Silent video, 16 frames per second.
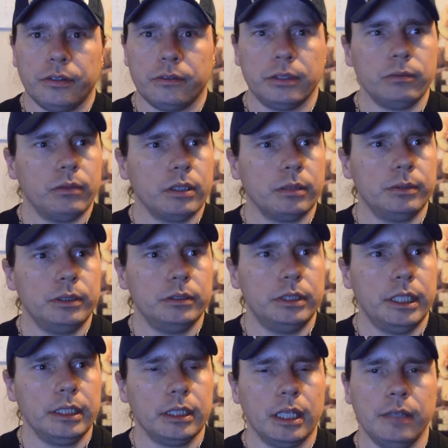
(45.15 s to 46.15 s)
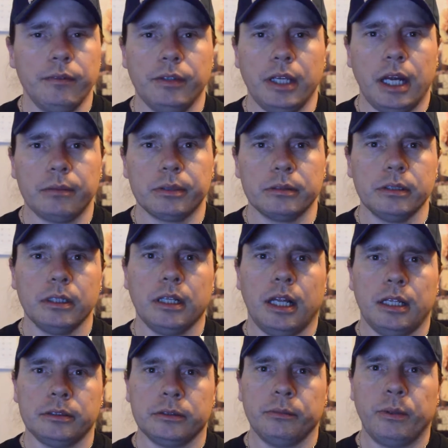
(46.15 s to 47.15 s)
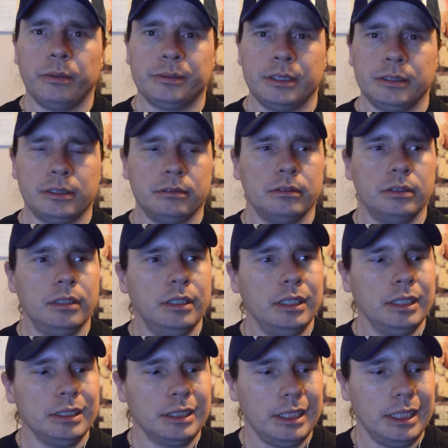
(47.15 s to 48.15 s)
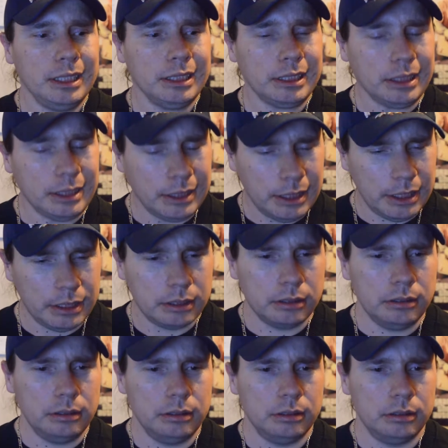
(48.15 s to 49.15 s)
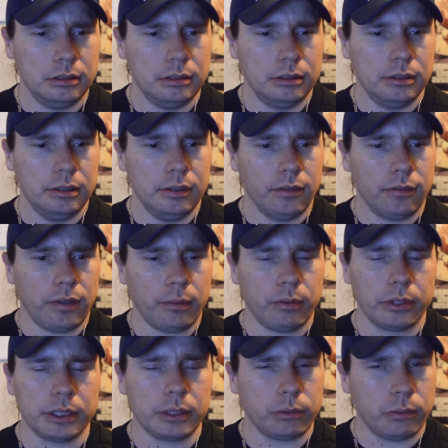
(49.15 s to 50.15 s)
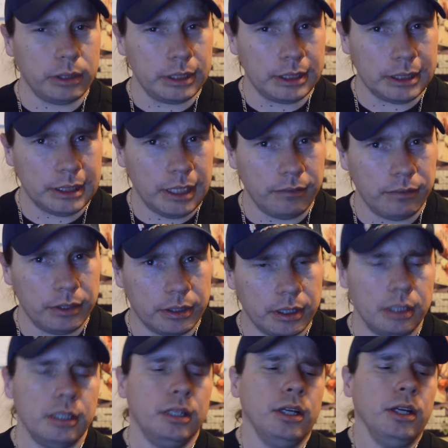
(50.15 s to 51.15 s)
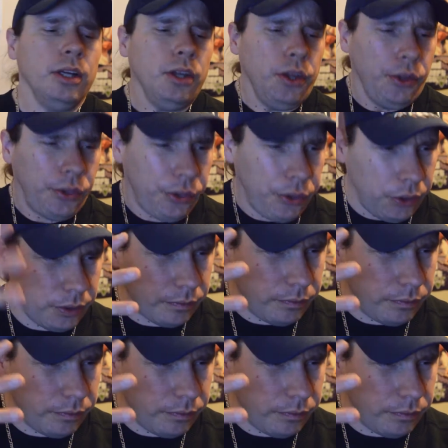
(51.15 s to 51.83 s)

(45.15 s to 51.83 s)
everyone, welcome to A Day in Life of Aboriginal on the Aussie Book Channel. Today is still February 27th, third